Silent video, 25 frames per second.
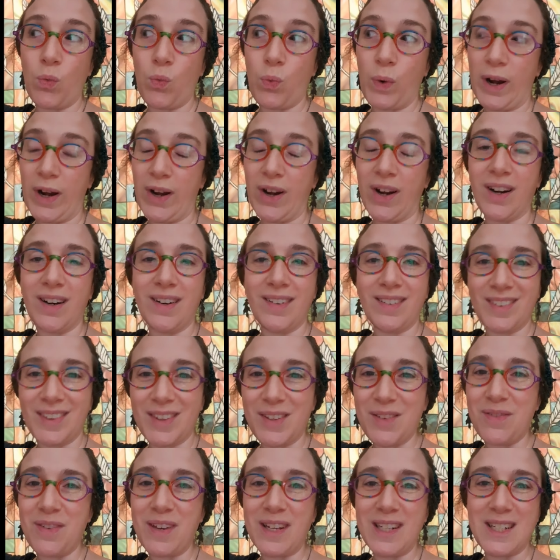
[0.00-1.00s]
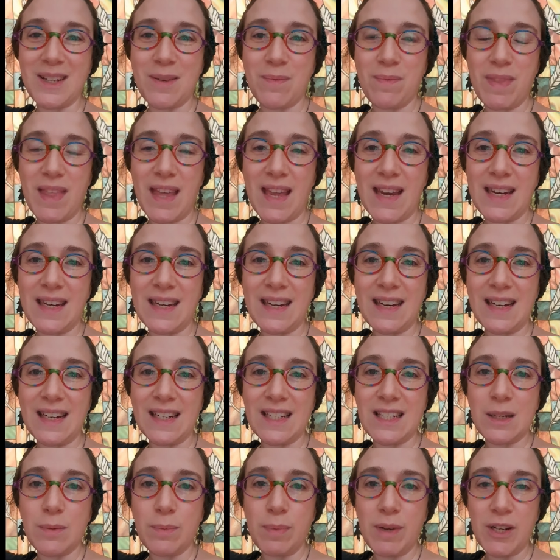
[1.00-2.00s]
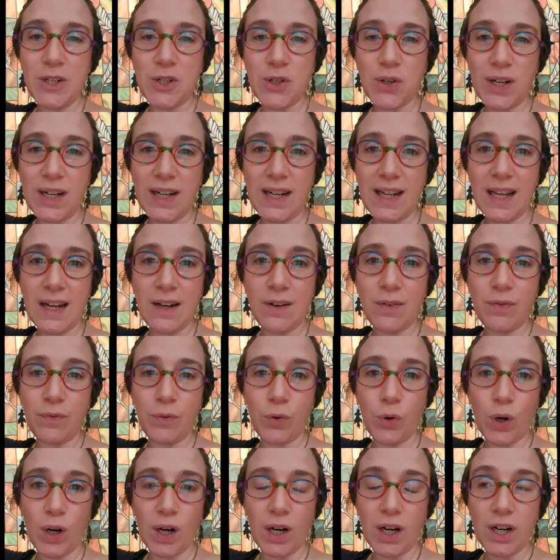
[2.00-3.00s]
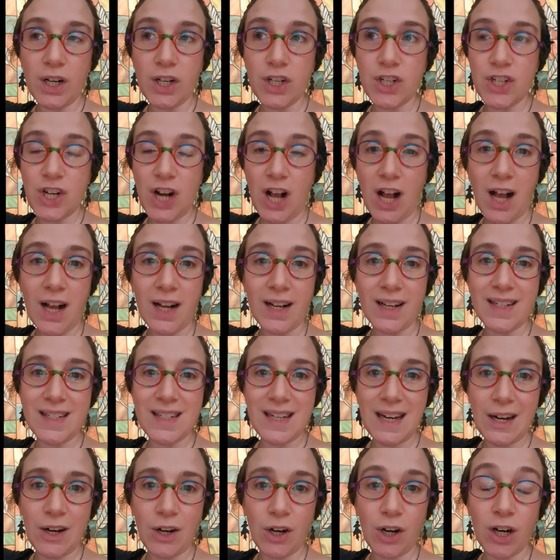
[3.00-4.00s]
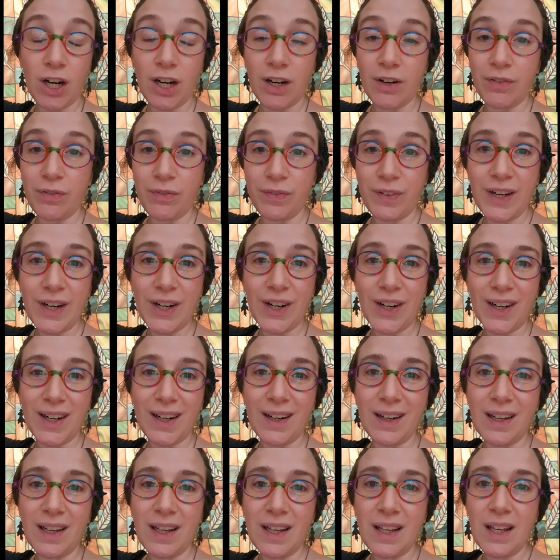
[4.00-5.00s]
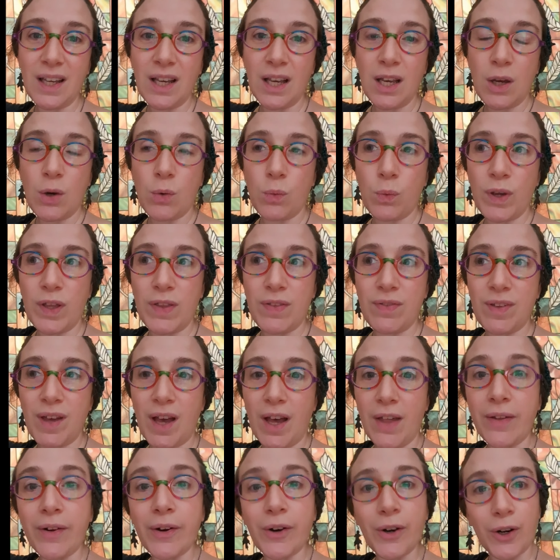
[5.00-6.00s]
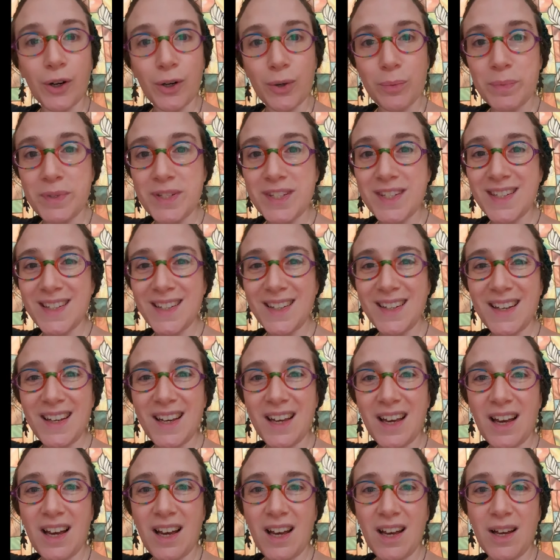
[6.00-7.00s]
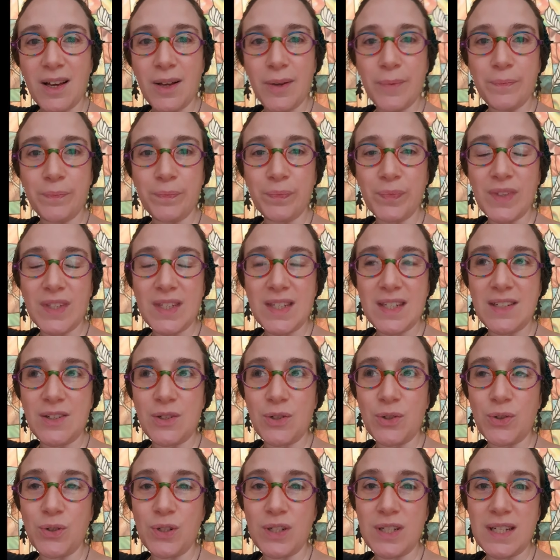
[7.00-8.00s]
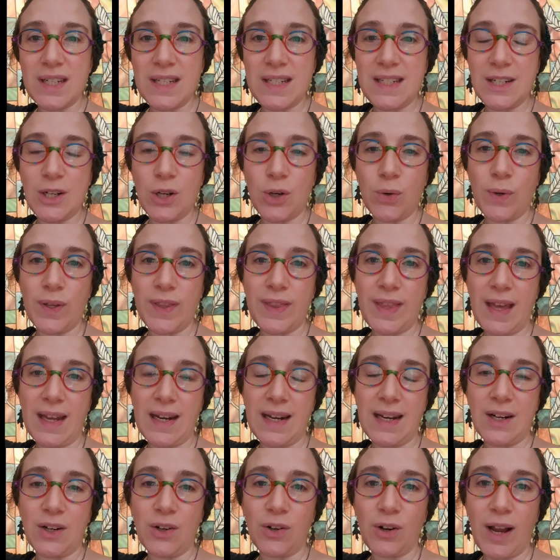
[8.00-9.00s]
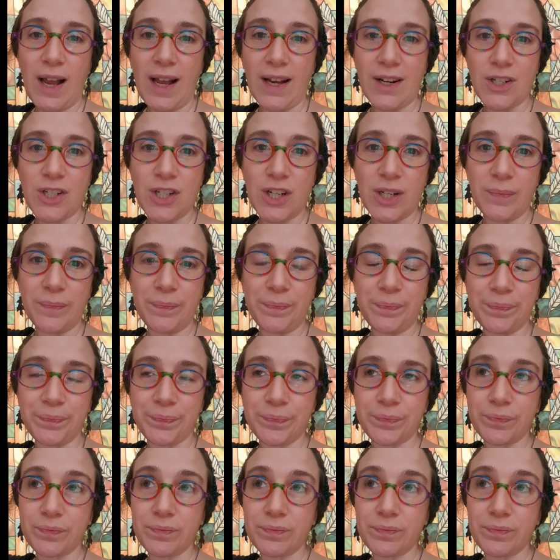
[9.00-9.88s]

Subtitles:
where the victim then needed to be treated for shock, terror, fear with other herbs to deal with that interaction.